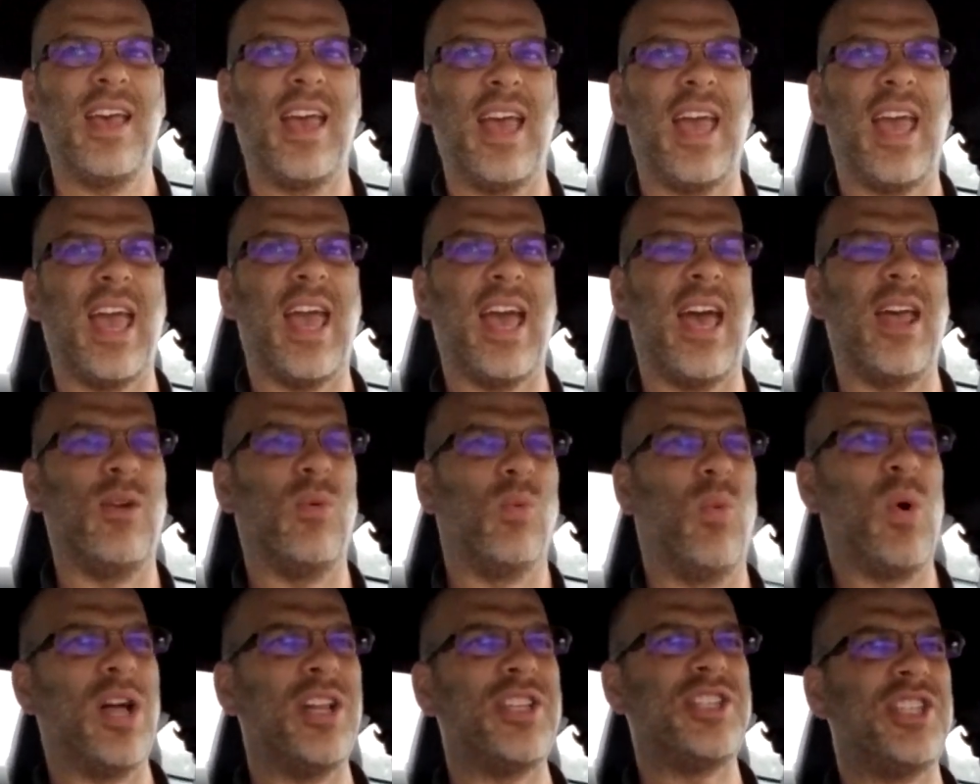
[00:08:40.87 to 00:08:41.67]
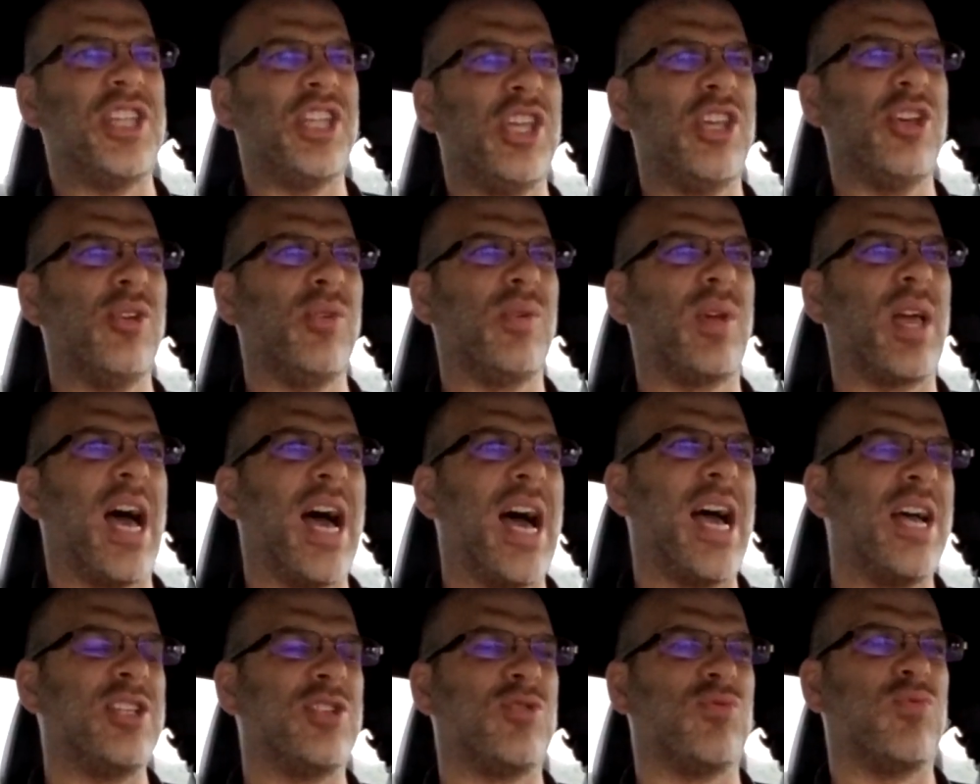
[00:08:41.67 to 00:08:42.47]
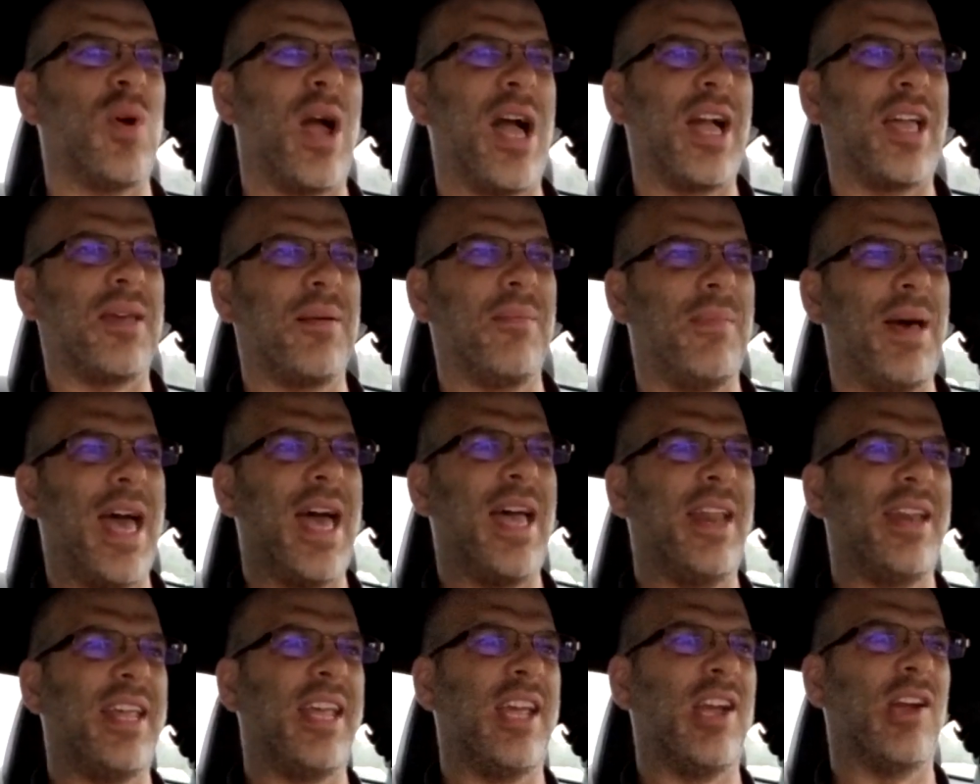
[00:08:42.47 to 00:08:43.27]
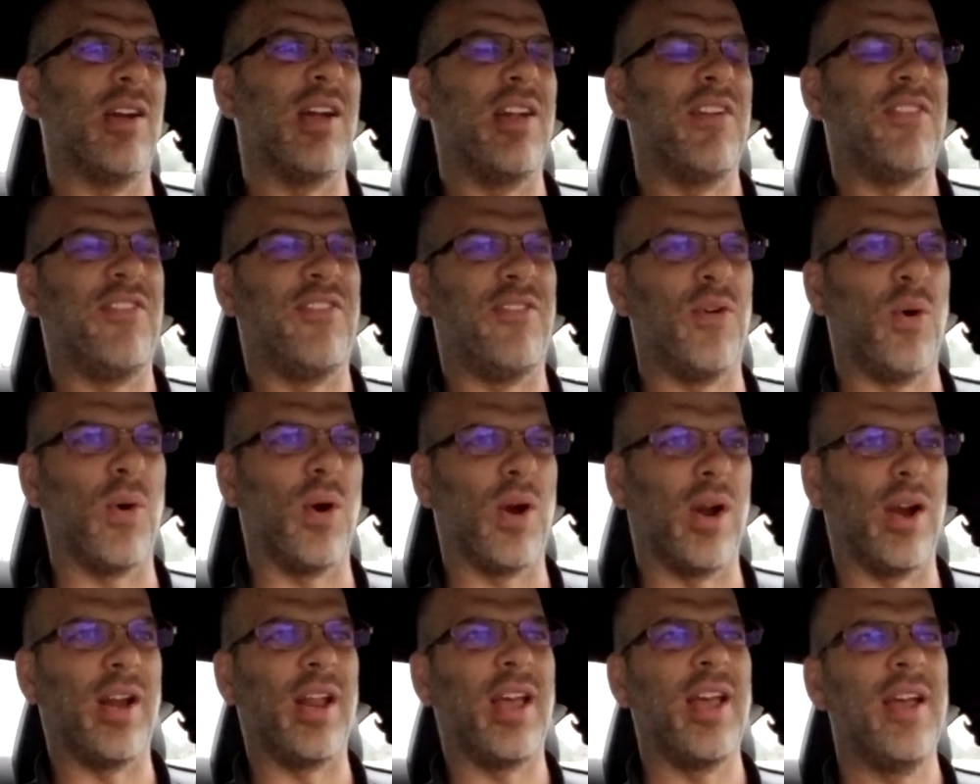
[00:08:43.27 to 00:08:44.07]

and what do you guys recommend here at Ford